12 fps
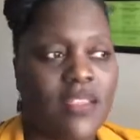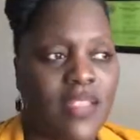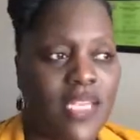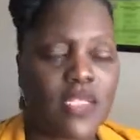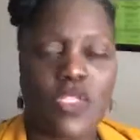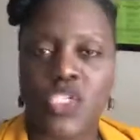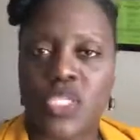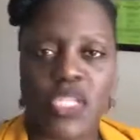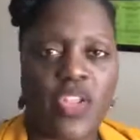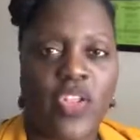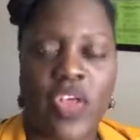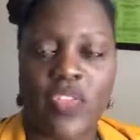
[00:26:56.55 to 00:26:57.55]
That's just
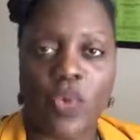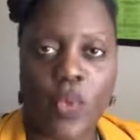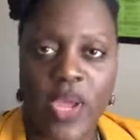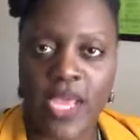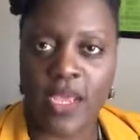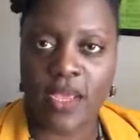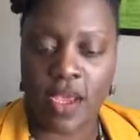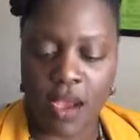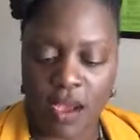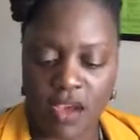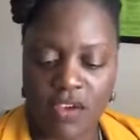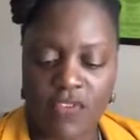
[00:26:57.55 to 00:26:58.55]
another way
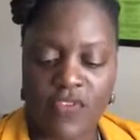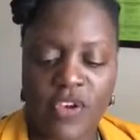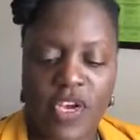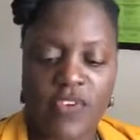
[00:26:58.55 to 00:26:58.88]
of